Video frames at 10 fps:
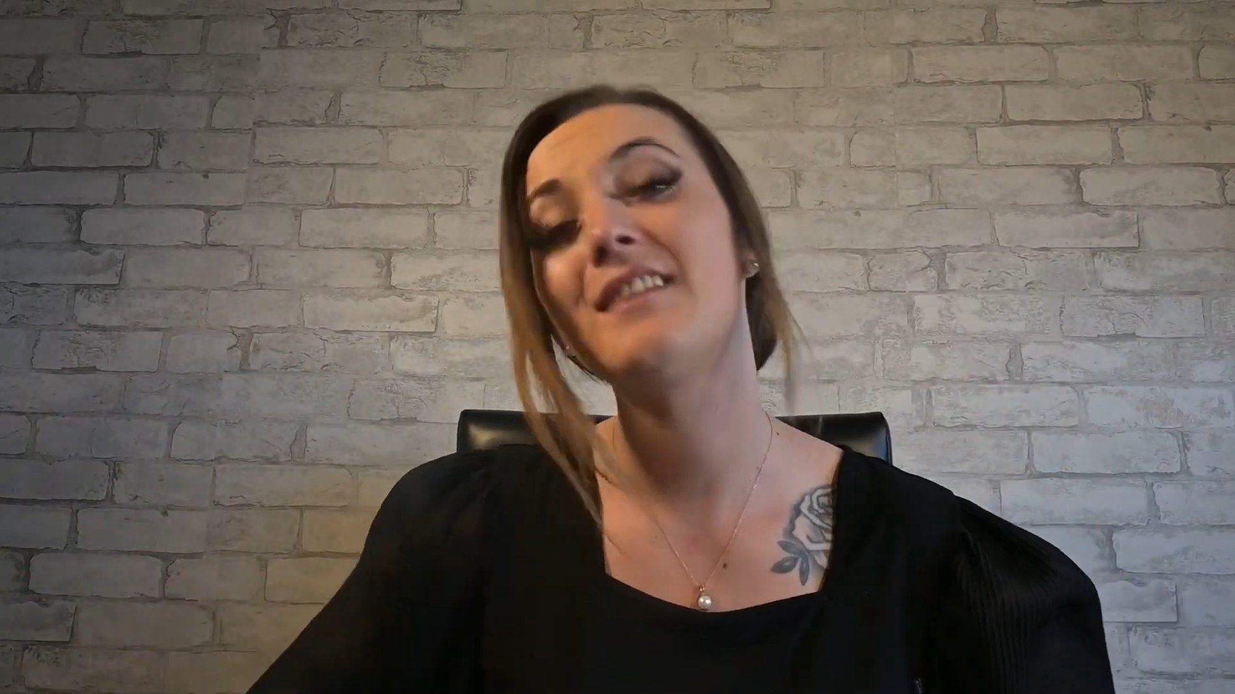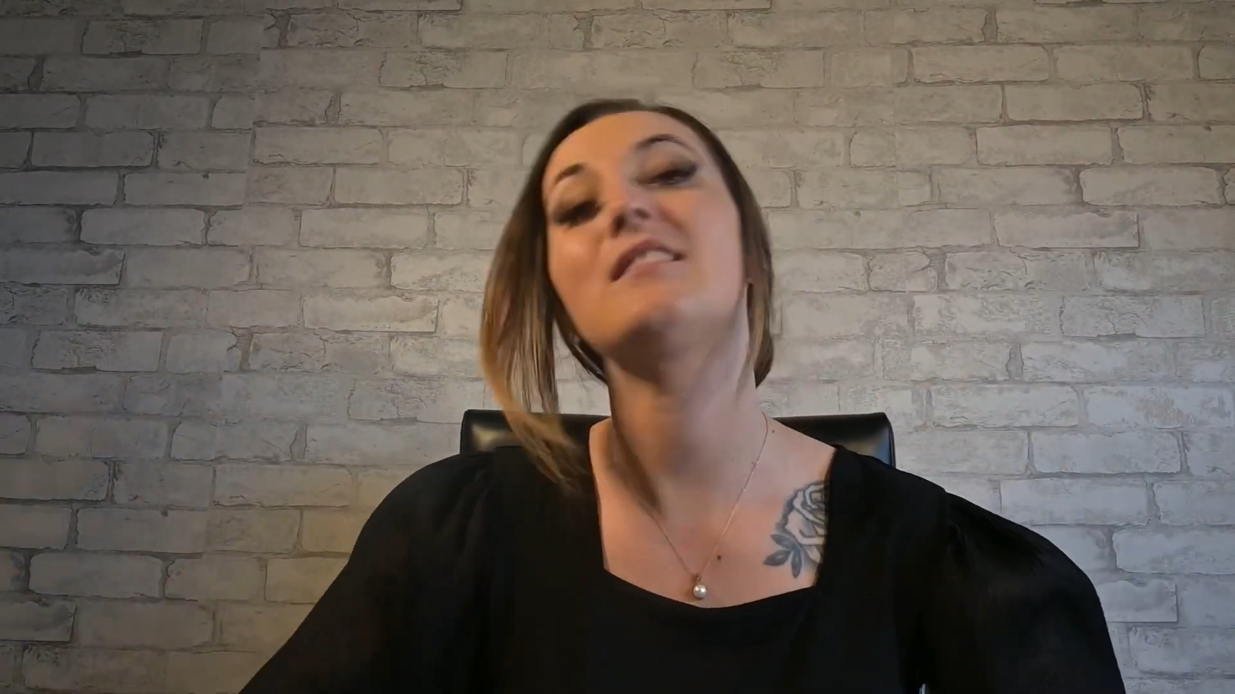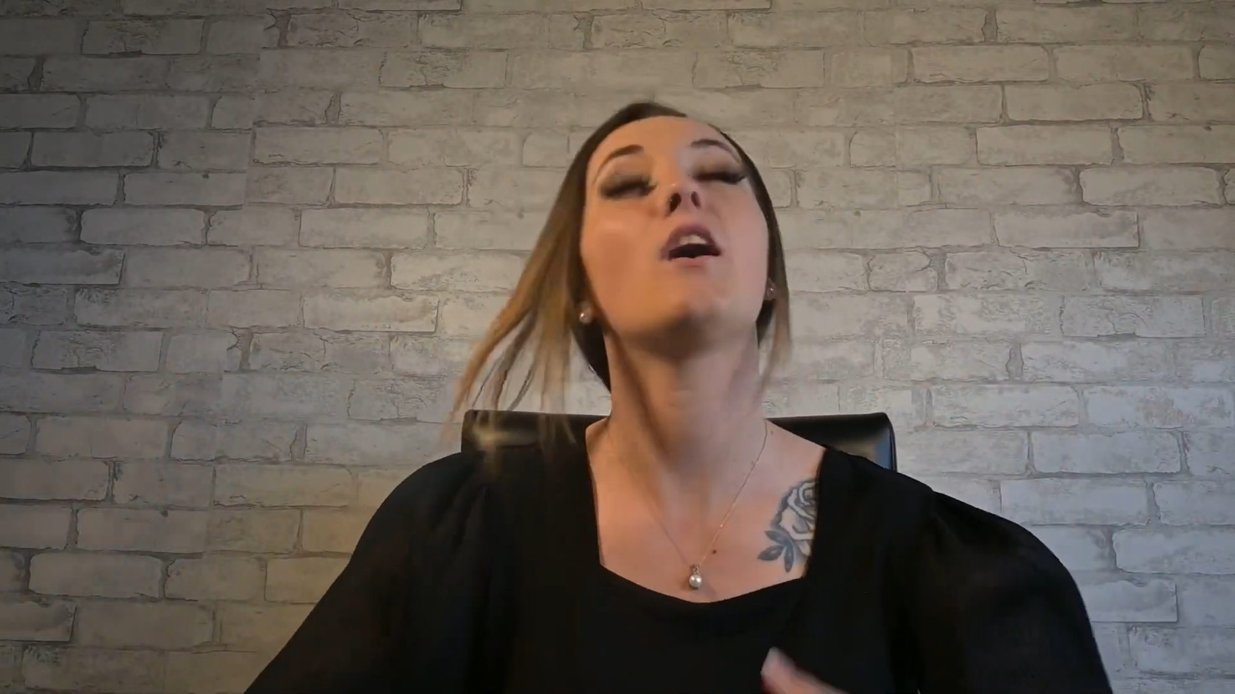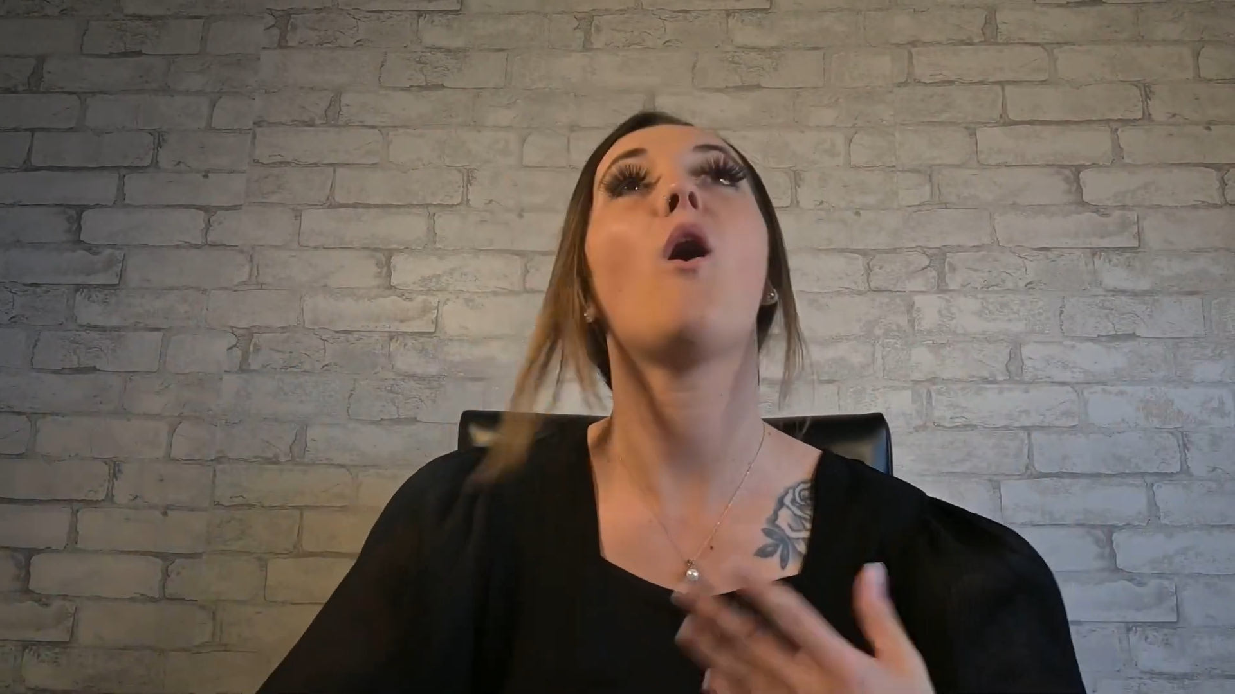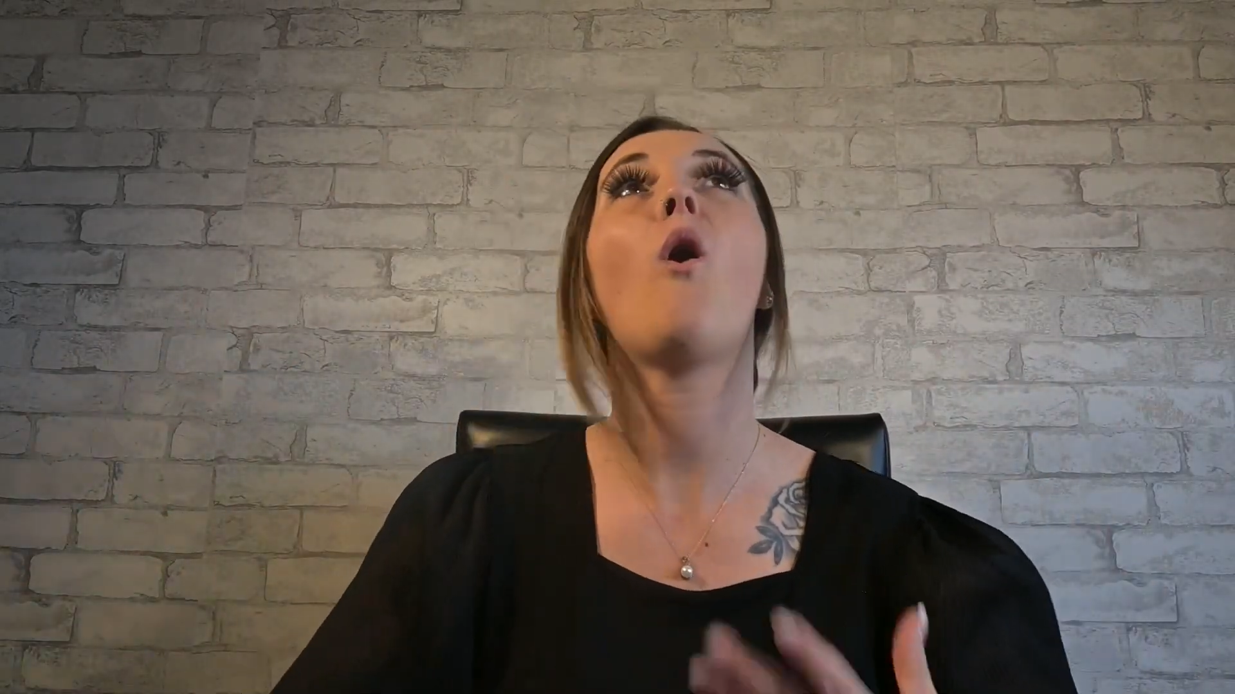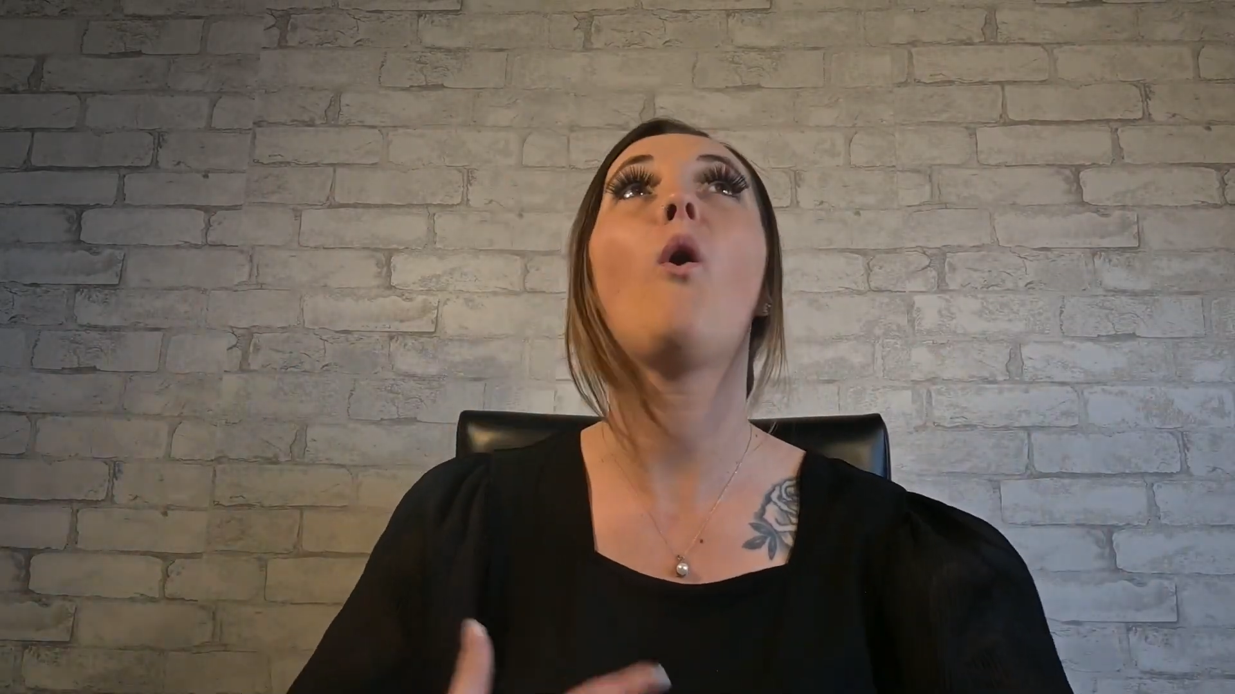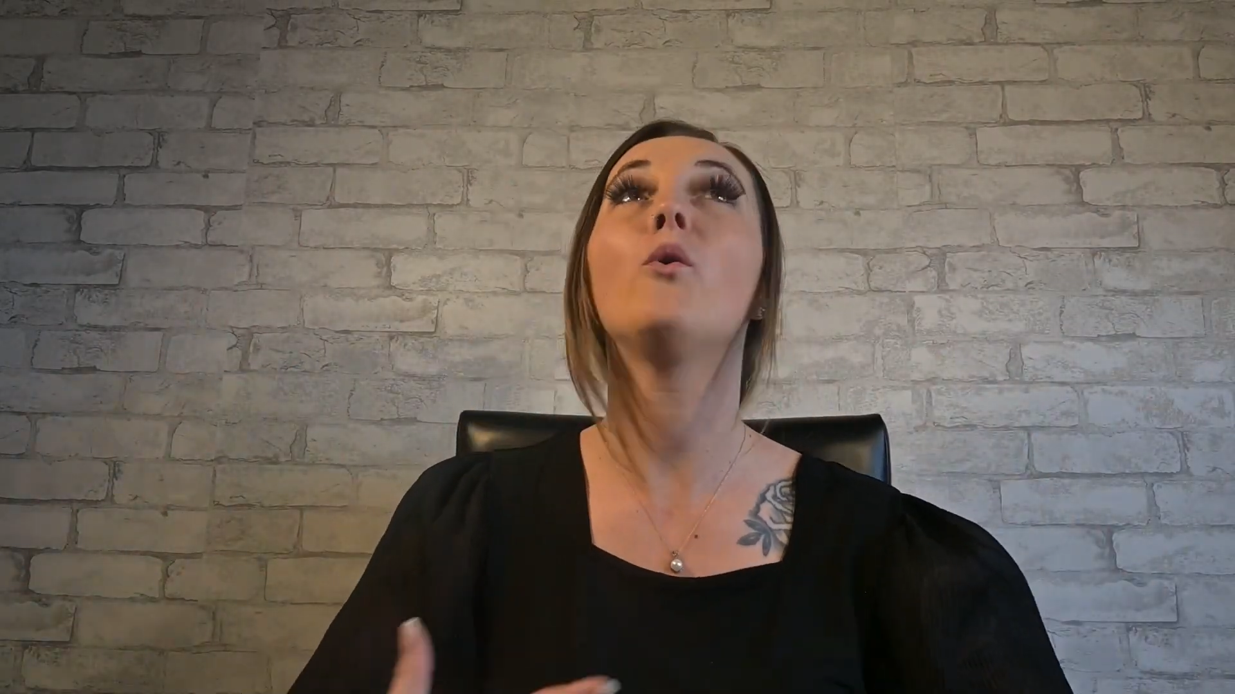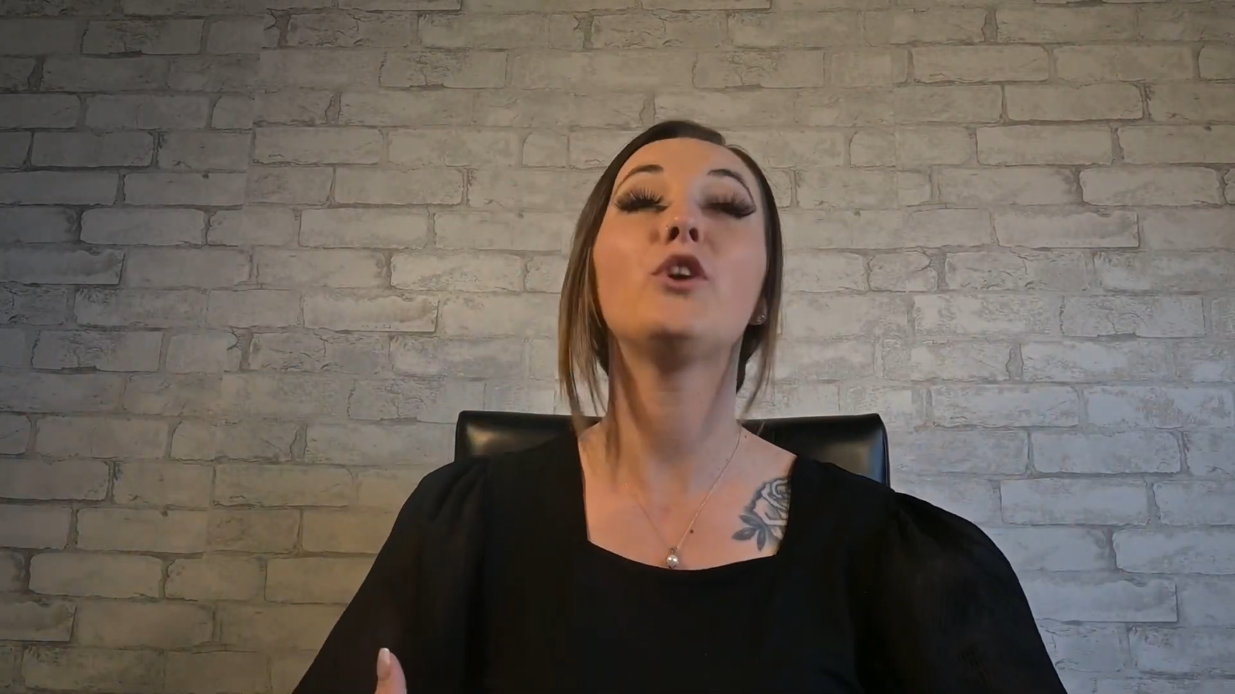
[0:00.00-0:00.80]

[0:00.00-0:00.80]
It's a whole